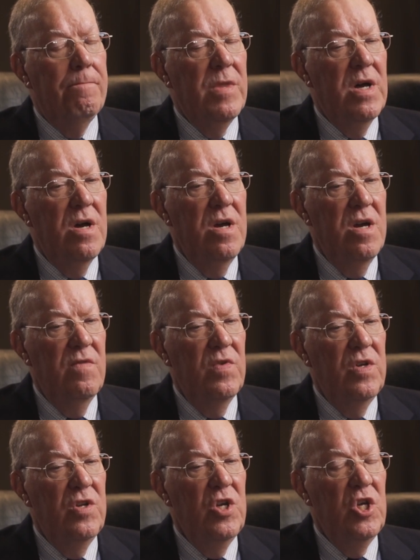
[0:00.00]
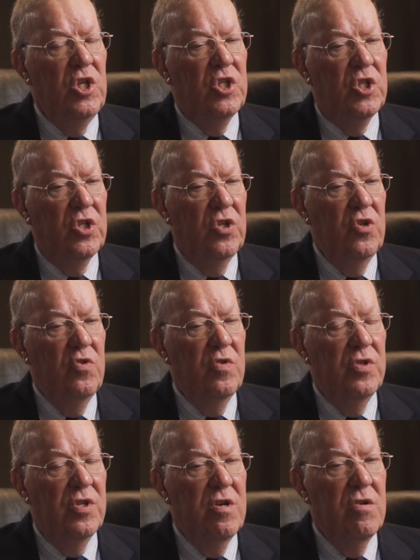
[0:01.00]
I have a niece who
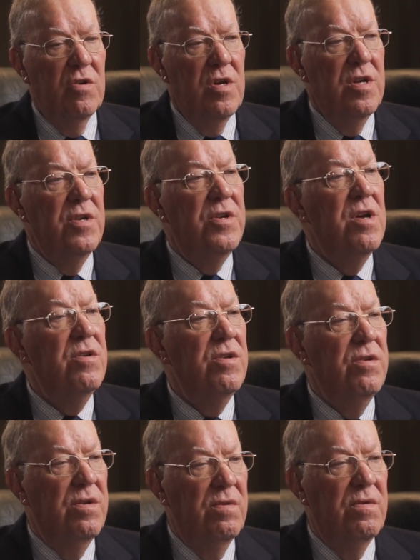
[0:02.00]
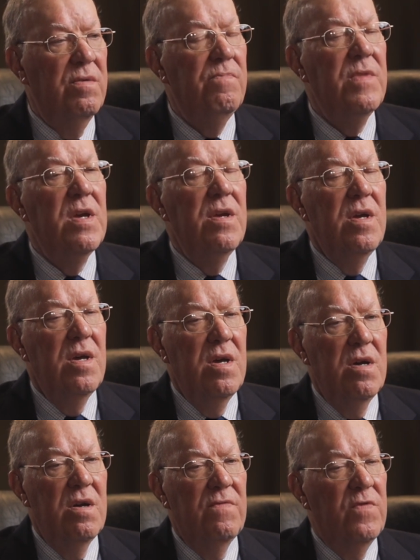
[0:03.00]
is an airline attendant
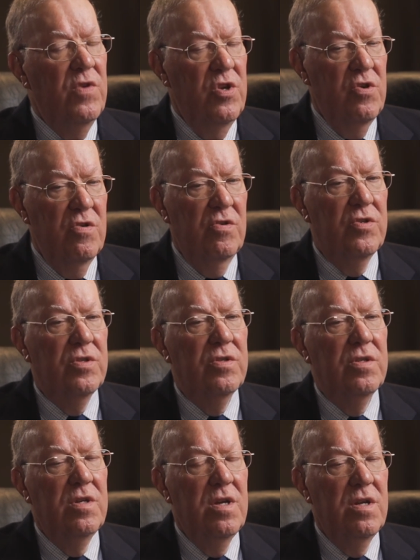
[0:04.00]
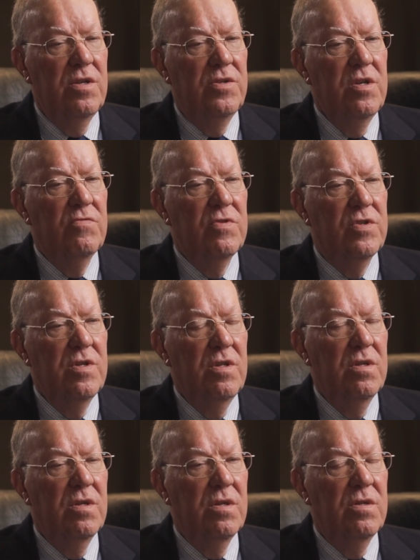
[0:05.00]
uh, for years, and it's
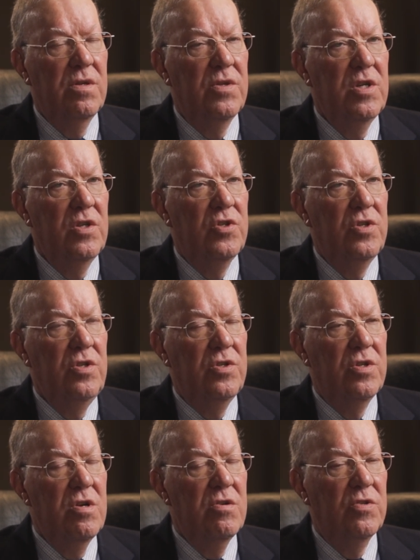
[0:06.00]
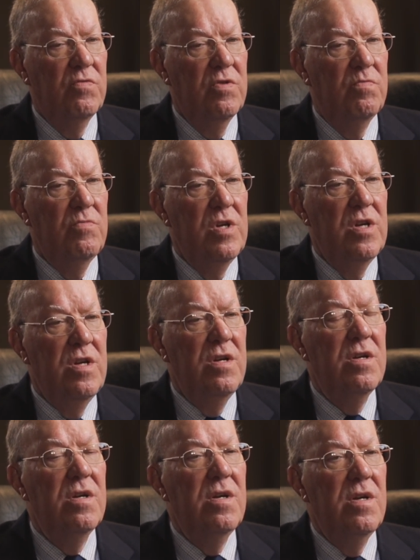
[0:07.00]
interesting the things she shares with
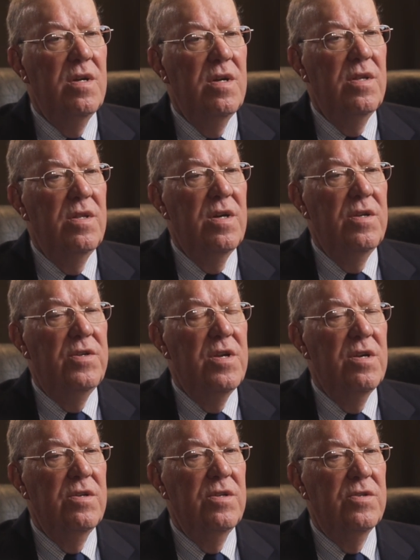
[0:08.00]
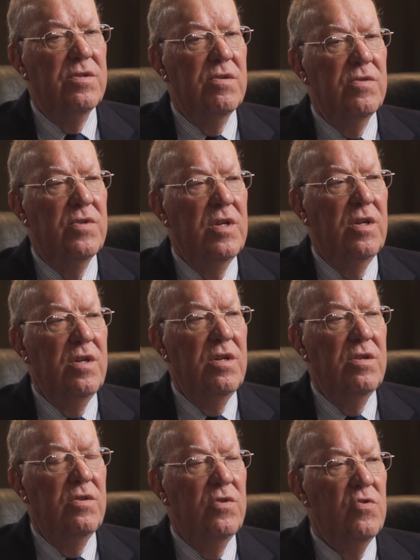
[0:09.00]
me that attendants are
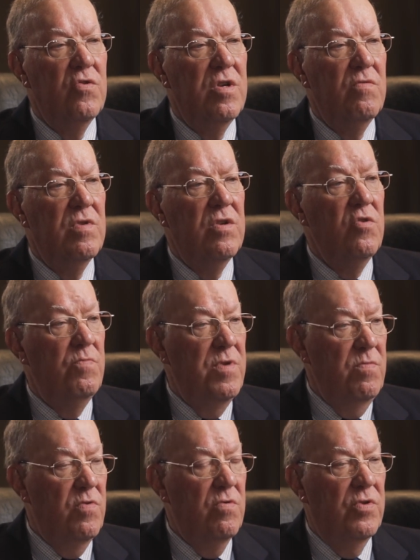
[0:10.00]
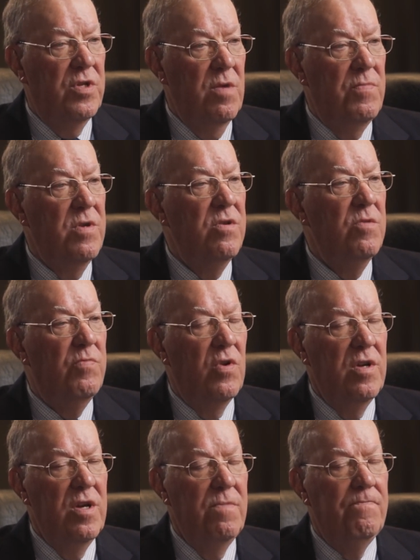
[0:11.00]
thinking and doing when new people step into the
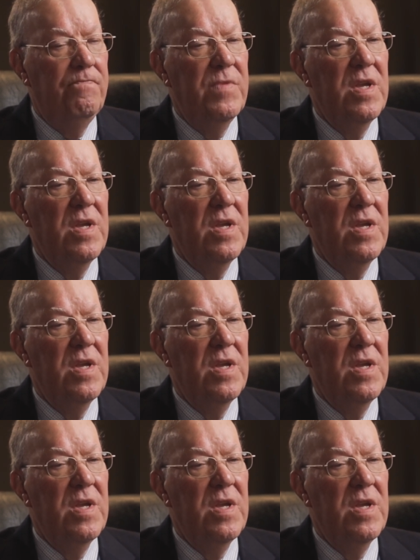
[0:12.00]
plane.